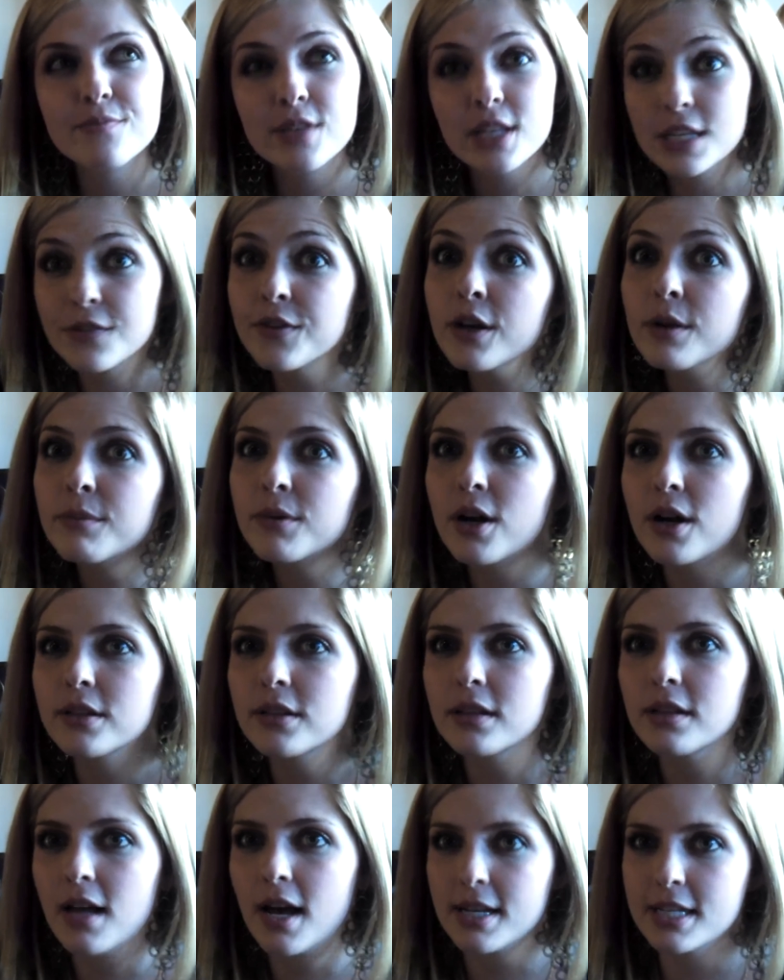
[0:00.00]
this film
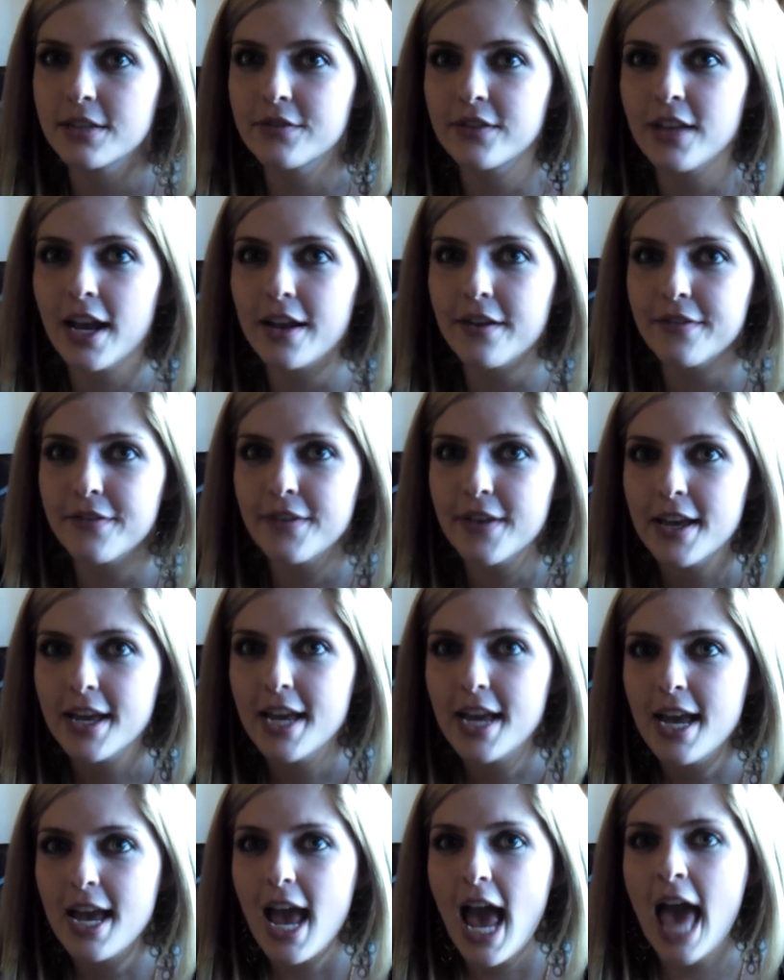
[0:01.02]
called The Loss of Life,
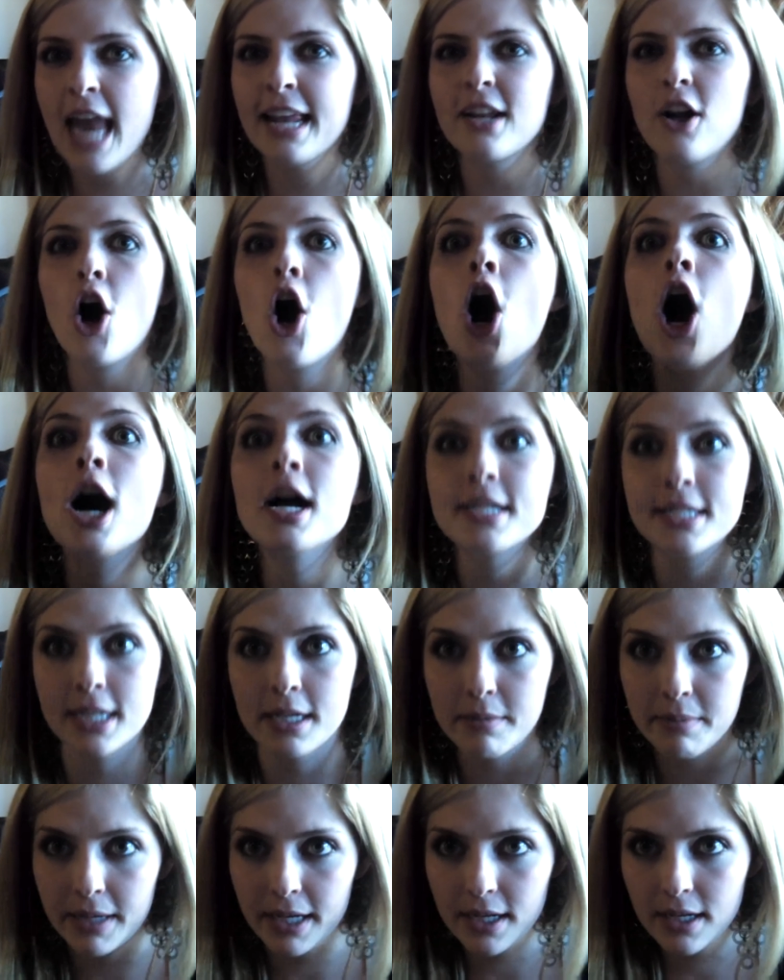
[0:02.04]
mm-hmm. and it
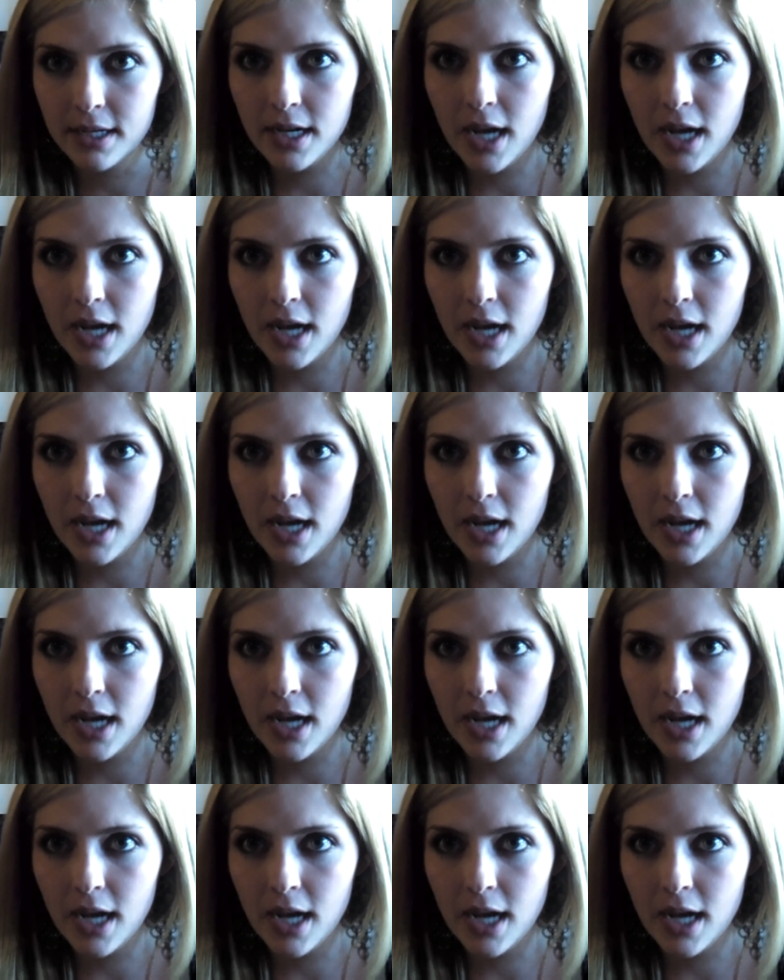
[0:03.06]
haunted me.